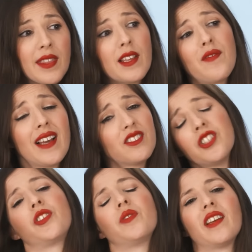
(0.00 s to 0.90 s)
The device
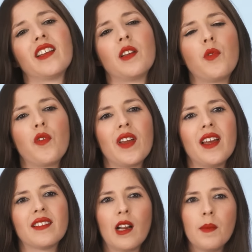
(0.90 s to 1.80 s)
she's using in the movie
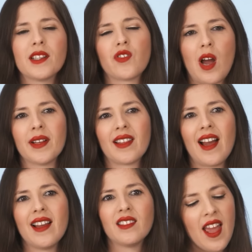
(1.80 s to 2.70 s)
is a little bit
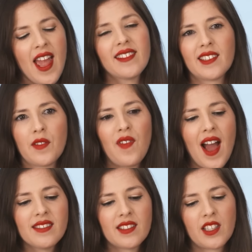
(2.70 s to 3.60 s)
dramatized. It's a
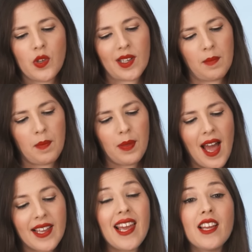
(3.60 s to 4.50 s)
device that you can
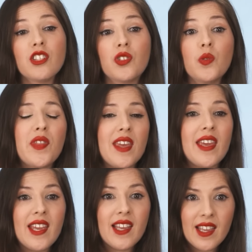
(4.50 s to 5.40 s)
plug into the
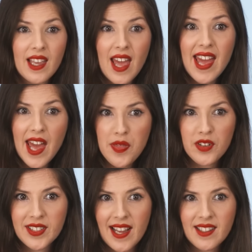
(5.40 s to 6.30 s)

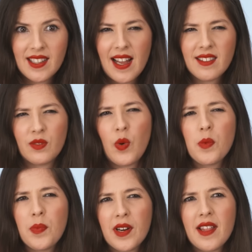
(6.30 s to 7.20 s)
Ethernet. That's where
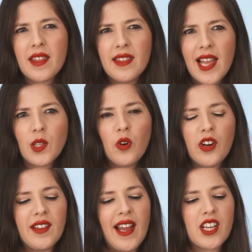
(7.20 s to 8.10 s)
you put in the network
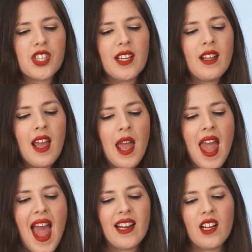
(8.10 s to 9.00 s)
connection.
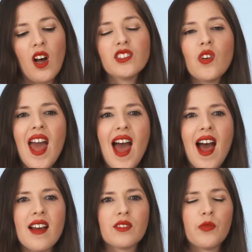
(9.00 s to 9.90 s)
And it also
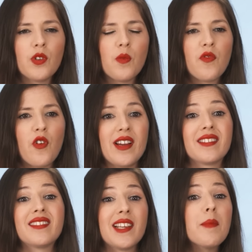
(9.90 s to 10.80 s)
has room for a
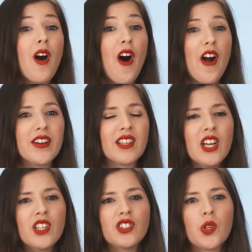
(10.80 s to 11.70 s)
SIM card.
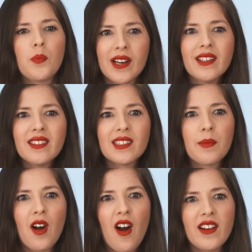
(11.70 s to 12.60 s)
So you put in a
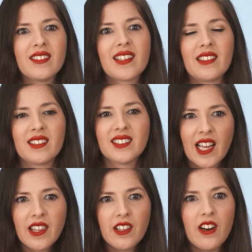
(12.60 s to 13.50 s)
SIM card, it's got a
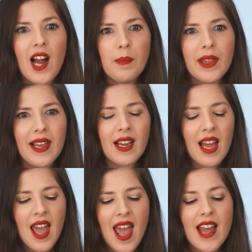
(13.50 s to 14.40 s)
cellular uplink,
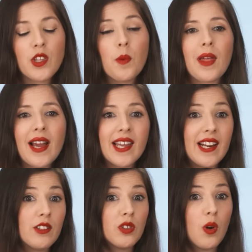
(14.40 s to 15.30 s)
and you plug it
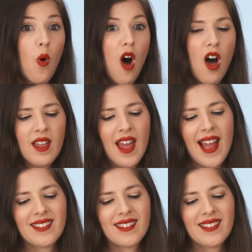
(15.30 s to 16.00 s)
into the wall.